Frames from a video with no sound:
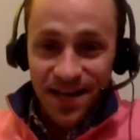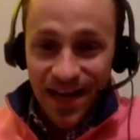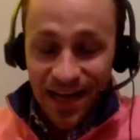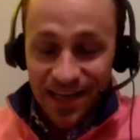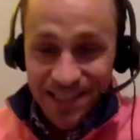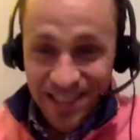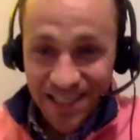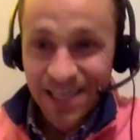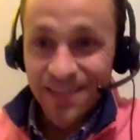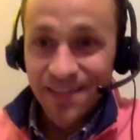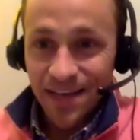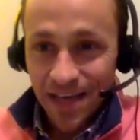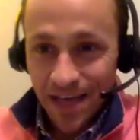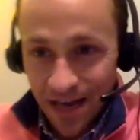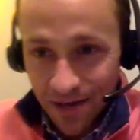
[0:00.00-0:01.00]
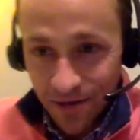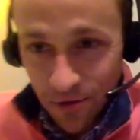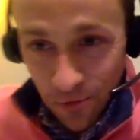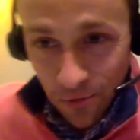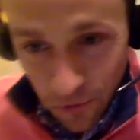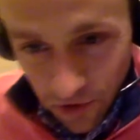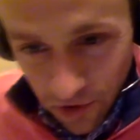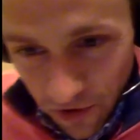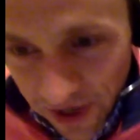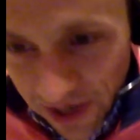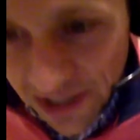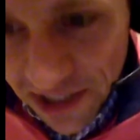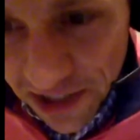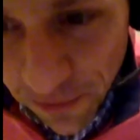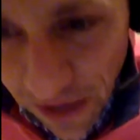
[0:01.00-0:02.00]
actually in the cancer world that
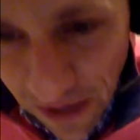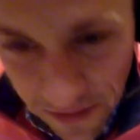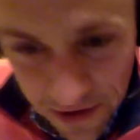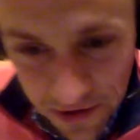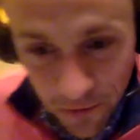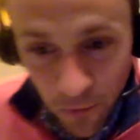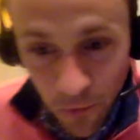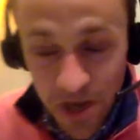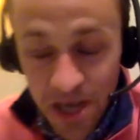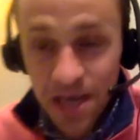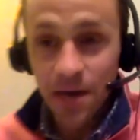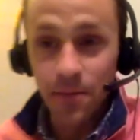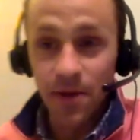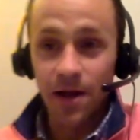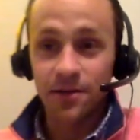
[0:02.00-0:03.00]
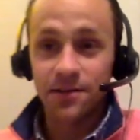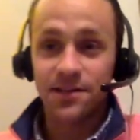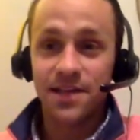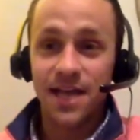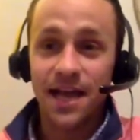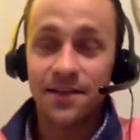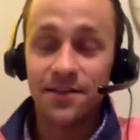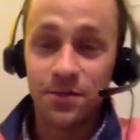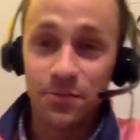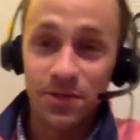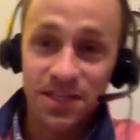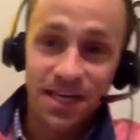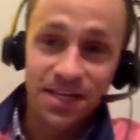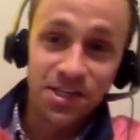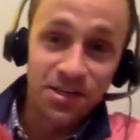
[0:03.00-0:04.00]
I just read this week about statins
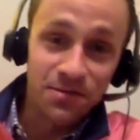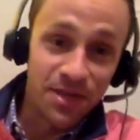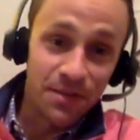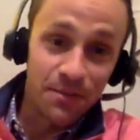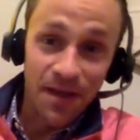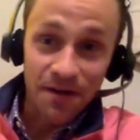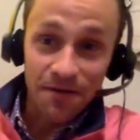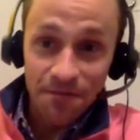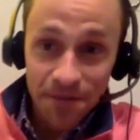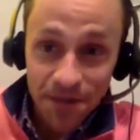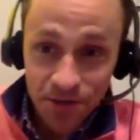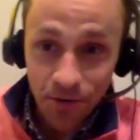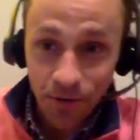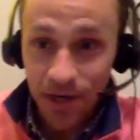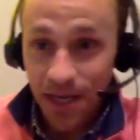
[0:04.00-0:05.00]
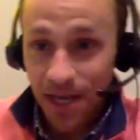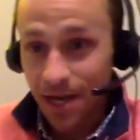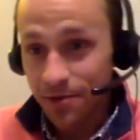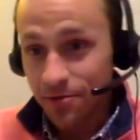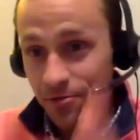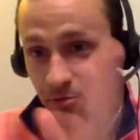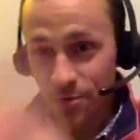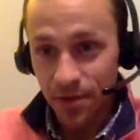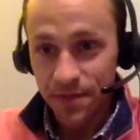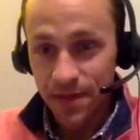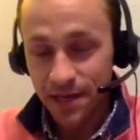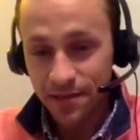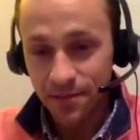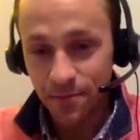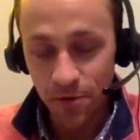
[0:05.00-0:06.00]
potentially being beneficial in cancer, but
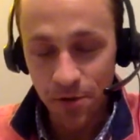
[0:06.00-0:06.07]
that would